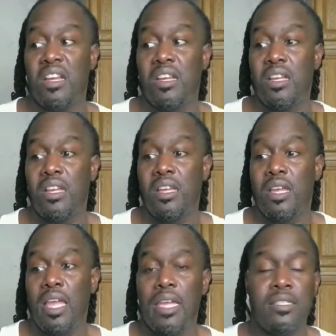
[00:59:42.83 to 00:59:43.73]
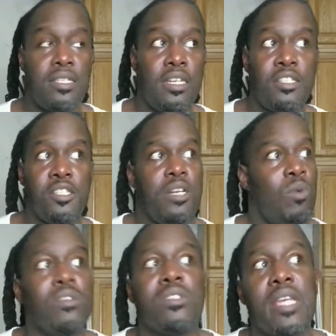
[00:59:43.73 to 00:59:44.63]
there and see the
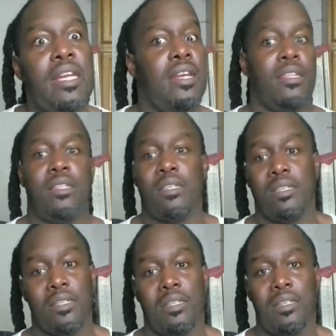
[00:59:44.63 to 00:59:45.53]
shit and won't say nothing.